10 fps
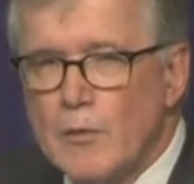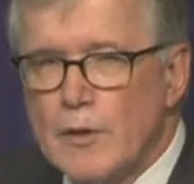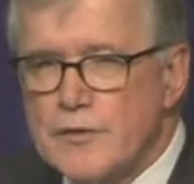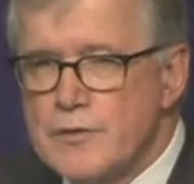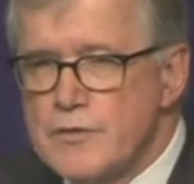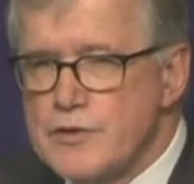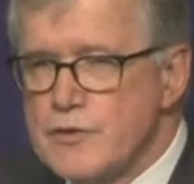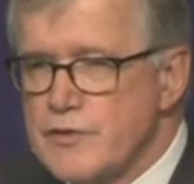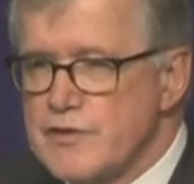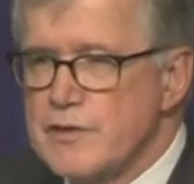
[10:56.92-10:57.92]
whether you
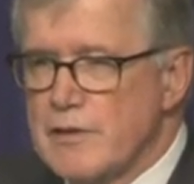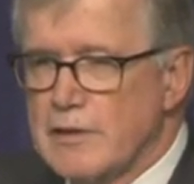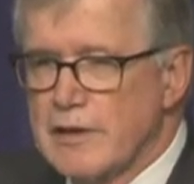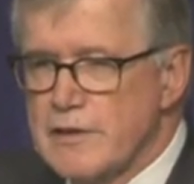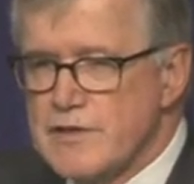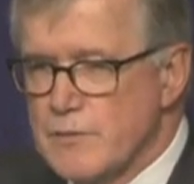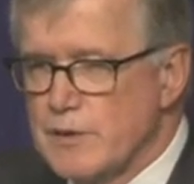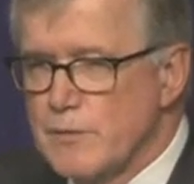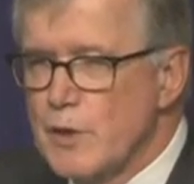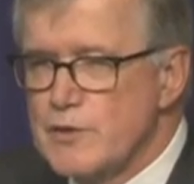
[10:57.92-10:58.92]
choose the latest
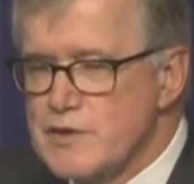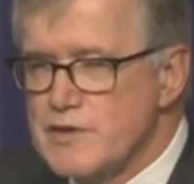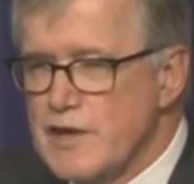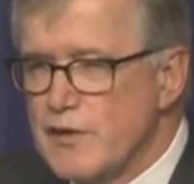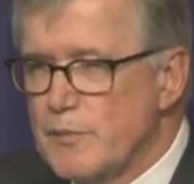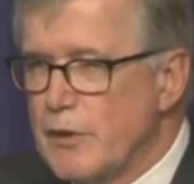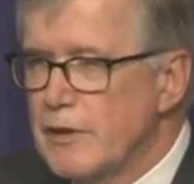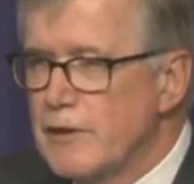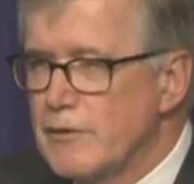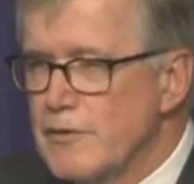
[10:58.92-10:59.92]
with the mostest health
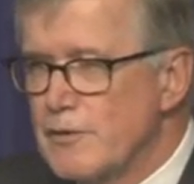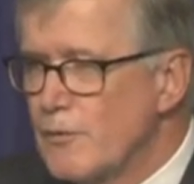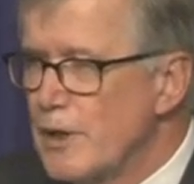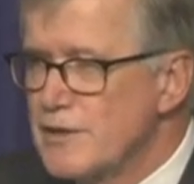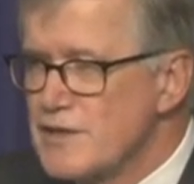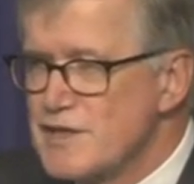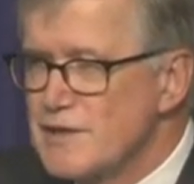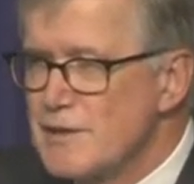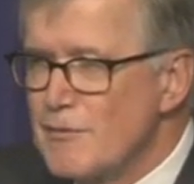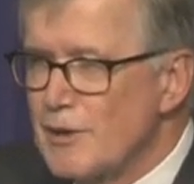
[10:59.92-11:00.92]
plan or the wait and
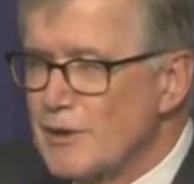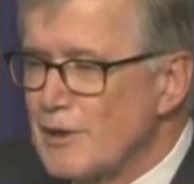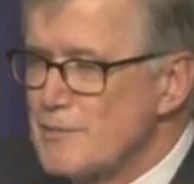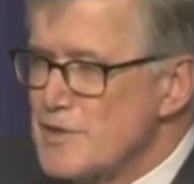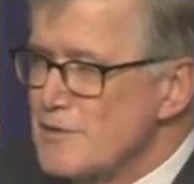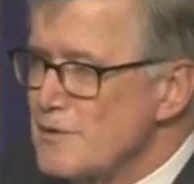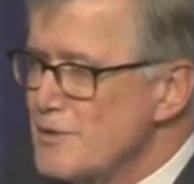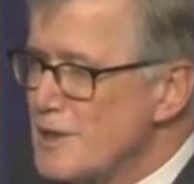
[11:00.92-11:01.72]
see when it comes to new